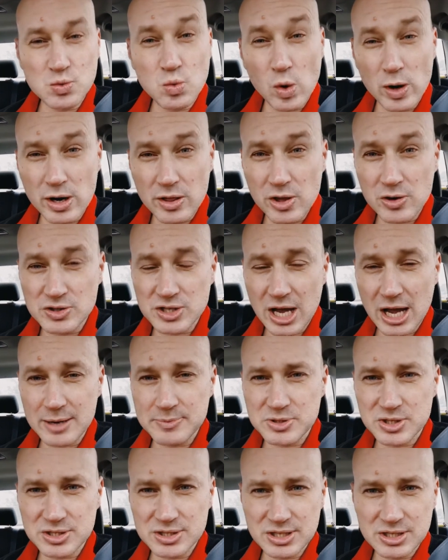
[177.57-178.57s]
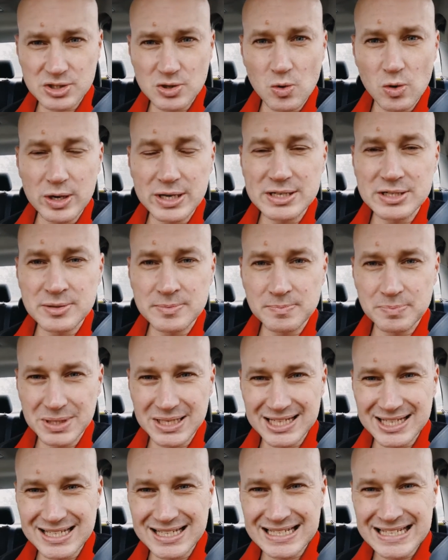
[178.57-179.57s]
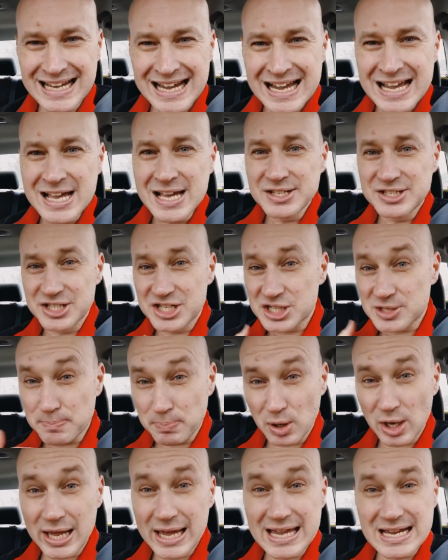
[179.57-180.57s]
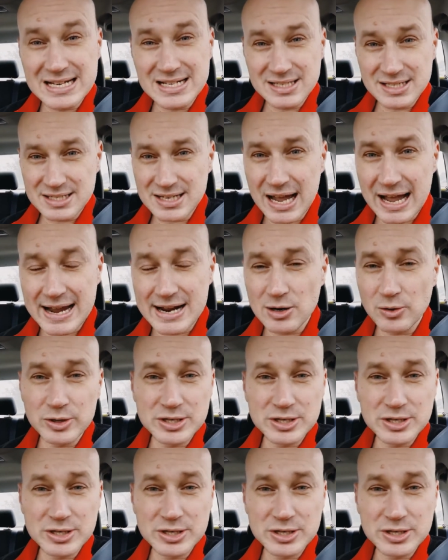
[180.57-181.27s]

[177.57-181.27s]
One of those options is going to be display title